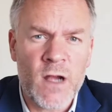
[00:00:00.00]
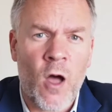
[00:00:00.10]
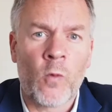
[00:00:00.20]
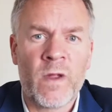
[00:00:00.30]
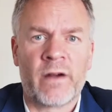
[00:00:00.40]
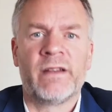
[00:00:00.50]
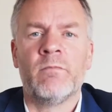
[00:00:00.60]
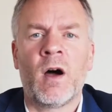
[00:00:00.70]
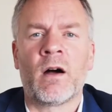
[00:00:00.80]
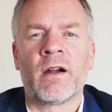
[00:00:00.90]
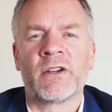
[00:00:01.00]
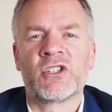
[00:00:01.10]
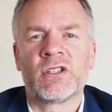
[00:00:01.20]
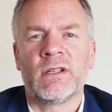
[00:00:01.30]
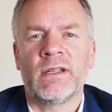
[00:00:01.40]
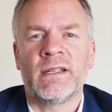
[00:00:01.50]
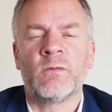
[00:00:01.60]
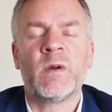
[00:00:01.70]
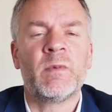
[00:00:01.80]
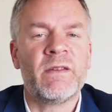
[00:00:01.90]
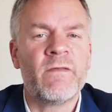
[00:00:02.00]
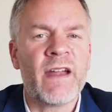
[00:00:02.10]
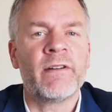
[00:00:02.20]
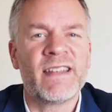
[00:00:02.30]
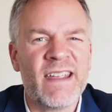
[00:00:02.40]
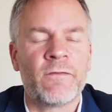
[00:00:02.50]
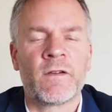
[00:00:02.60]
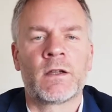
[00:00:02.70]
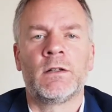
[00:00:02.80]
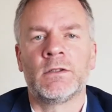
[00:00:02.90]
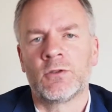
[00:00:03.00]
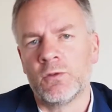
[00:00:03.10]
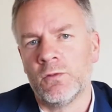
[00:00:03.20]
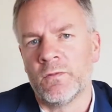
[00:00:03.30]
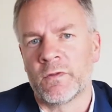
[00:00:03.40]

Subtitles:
now we are in March, it will be very difficult to